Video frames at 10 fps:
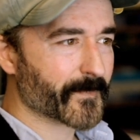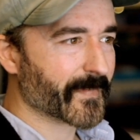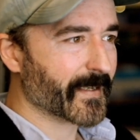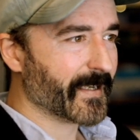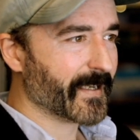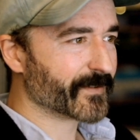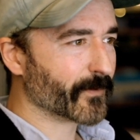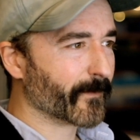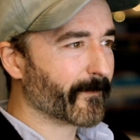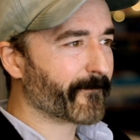And so
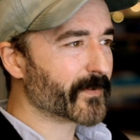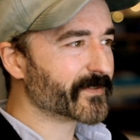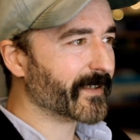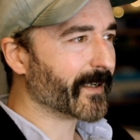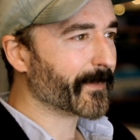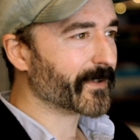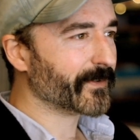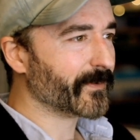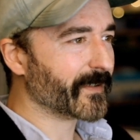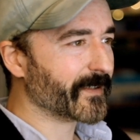the first thing I'm going to do
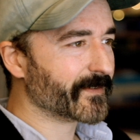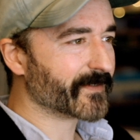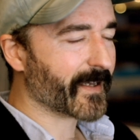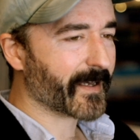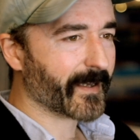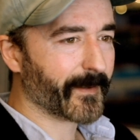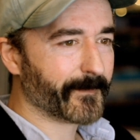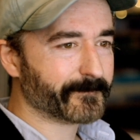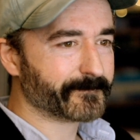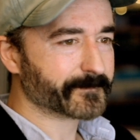is,
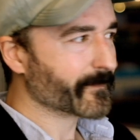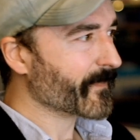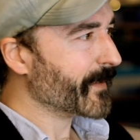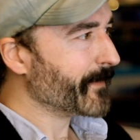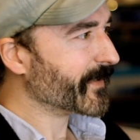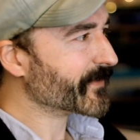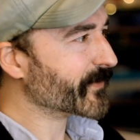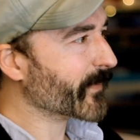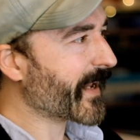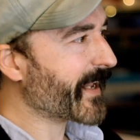because the
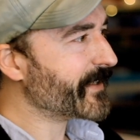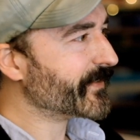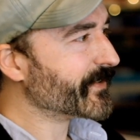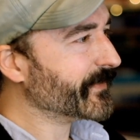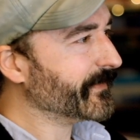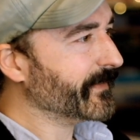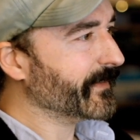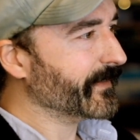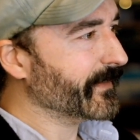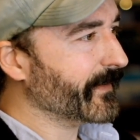range
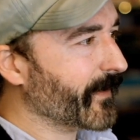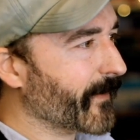of the